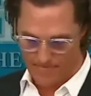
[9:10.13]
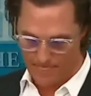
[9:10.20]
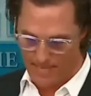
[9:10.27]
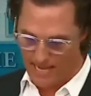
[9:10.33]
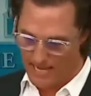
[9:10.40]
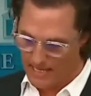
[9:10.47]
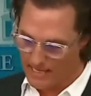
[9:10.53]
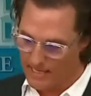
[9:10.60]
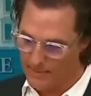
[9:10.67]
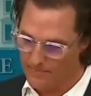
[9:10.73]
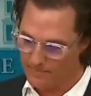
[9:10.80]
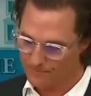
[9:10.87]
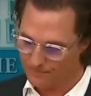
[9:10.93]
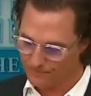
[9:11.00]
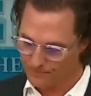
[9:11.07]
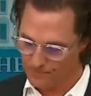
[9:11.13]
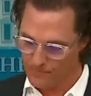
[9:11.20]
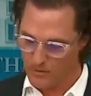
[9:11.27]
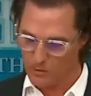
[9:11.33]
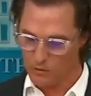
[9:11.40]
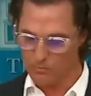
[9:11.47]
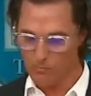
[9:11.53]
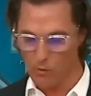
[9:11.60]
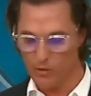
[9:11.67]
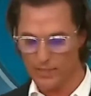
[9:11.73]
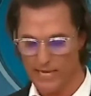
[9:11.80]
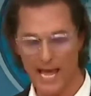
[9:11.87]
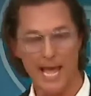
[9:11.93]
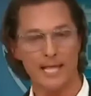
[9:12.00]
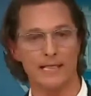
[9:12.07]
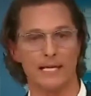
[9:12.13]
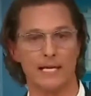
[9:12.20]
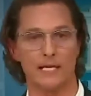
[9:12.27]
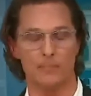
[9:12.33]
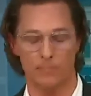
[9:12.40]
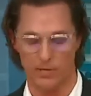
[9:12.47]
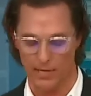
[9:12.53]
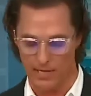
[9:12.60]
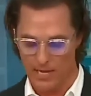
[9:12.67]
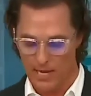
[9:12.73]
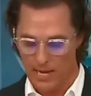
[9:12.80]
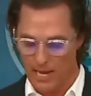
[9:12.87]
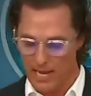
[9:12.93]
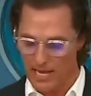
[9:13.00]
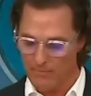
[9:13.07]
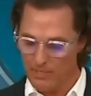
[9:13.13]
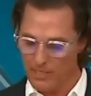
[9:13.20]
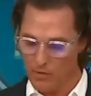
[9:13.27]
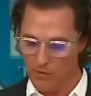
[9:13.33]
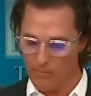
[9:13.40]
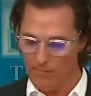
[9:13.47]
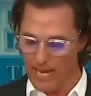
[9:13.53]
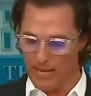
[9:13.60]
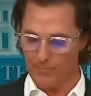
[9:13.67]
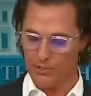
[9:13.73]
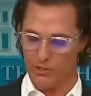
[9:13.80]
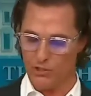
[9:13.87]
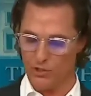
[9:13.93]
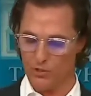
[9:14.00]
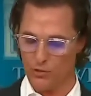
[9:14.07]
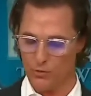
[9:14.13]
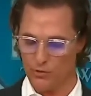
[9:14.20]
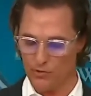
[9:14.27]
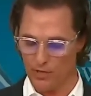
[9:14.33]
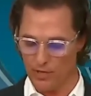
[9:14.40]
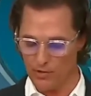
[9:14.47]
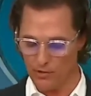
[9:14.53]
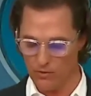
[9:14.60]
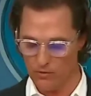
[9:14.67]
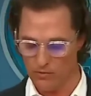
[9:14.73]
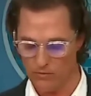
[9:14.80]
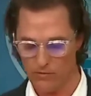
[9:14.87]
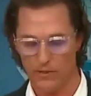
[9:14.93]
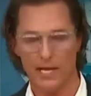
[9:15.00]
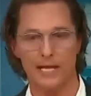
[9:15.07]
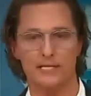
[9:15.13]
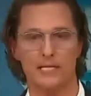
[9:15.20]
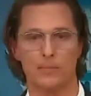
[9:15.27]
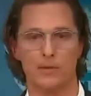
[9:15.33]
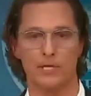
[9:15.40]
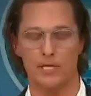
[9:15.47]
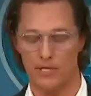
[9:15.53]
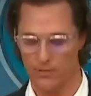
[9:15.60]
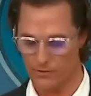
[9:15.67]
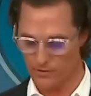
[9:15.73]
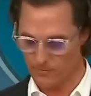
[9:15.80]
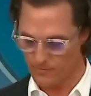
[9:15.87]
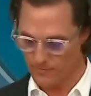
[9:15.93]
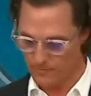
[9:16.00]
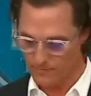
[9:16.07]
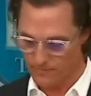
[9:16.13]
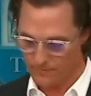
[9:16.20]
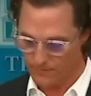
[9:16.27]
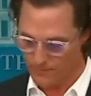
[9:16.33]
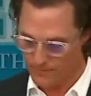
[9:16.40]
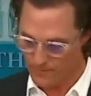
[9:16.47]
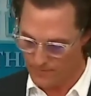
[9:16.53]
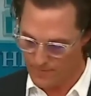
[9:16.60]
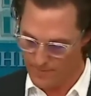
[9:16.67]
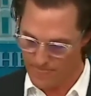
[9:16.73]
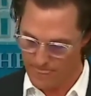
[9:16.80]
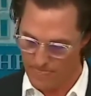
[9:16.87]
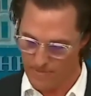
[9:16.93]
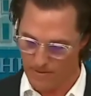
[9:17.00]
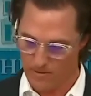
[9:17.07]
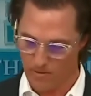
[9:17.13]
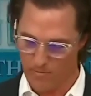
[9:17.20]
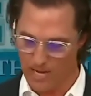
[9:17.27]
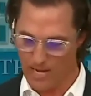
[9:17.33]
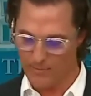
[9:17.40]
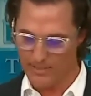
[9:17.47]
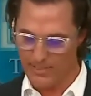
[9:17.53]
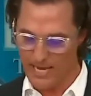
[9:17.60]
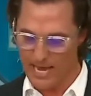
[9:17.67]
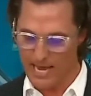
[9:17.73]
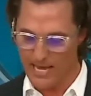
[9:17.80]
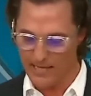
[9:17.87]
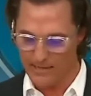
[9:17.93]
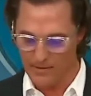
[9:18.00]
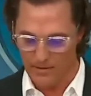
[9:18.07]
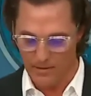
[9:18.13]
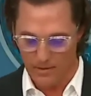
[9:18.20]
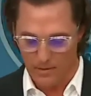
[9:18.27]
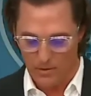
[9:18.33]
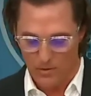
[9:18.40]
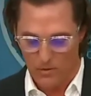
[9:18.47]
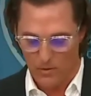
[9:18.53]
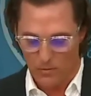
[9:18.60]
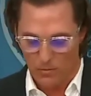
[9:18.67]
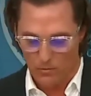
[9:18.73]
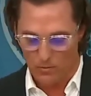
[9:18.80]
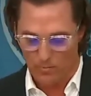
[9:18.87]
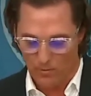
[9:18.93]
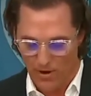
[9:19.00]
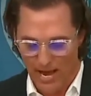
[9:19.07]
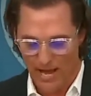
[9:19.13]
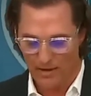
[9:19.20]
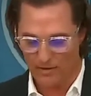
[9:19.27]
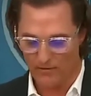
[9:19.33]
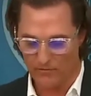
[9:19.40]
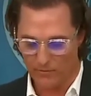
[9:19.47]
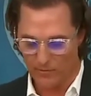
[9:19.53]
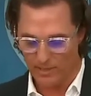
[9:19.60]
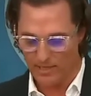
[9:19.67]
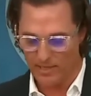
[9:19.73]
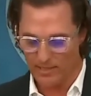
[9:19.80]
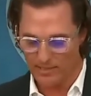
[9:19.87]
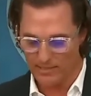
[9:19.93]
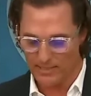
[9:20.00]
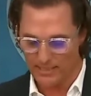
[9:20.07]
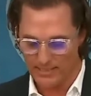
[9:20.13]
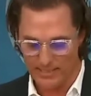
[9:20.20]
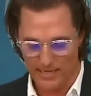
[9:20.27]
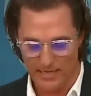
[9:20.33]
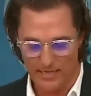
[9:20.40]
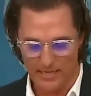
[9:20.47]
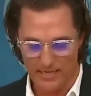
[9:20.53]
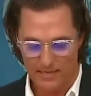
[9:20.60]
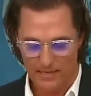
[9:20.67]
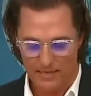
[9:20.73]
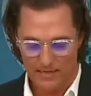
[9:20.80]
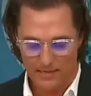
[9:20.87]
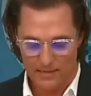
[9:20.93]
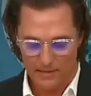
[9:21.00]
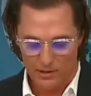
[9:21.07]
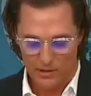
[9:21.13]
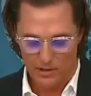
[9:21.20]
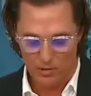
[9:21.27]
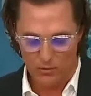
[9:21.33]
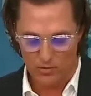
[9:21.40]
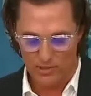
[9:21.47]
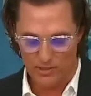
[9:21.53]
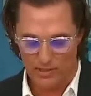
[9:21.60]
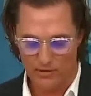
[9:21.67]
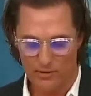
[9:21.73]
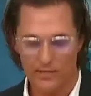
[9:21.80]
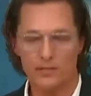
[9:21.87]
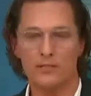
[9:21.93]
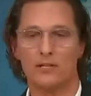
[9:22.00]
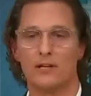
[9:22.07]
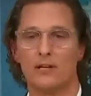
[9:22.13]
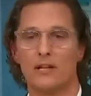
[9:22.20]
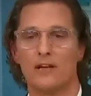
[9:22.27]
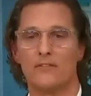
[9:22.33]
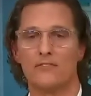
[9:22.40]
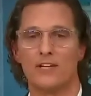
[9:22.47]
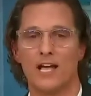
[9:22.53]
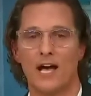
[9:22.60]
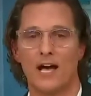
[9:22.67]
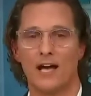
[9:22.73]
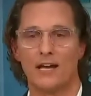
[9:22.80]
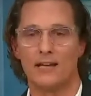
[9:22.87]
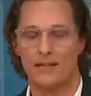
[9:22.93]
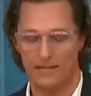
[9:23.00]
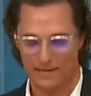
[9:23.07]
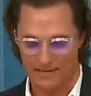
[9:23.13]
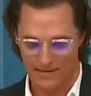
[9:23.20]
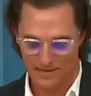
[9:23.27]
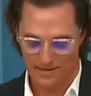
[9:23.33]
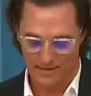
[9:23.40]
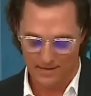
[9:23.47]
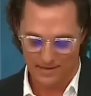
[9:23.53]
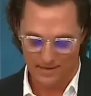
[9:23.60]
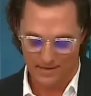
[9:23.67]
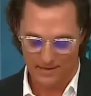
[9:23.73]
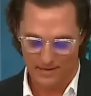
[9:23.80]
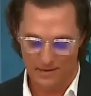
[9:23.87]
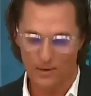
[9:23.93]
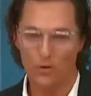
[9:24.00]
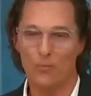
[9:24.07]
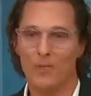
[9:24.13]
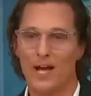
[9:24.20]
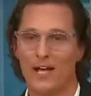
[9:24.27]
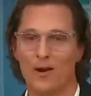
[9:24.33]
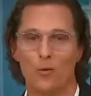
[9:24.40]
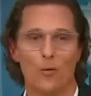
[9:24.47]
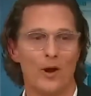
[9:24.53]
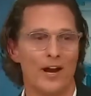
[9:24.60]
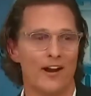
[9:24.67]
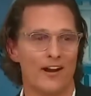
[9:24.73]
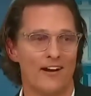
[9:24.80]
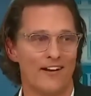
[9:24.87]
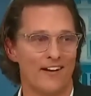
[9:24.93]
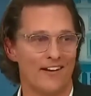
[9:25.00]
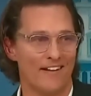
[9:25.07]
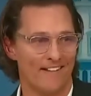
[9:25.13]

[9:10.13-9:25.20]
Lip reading: Now, Ellie was born Catholic, but had been going to Baptist church with her uncle for the last couple of years. Her mom and dad were proud of her because they said she was learning to love God no matter where.